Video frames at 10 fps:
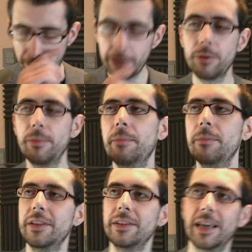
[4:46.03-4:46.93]
I
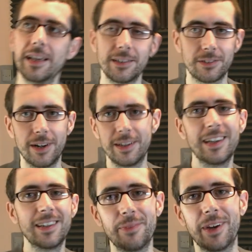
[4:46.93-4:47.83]
remember the days, right?
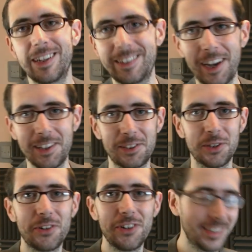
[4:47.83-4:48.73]
Here's my
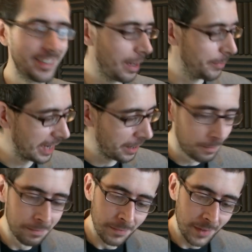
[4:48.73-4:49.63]
dinosaur Chris is coming out.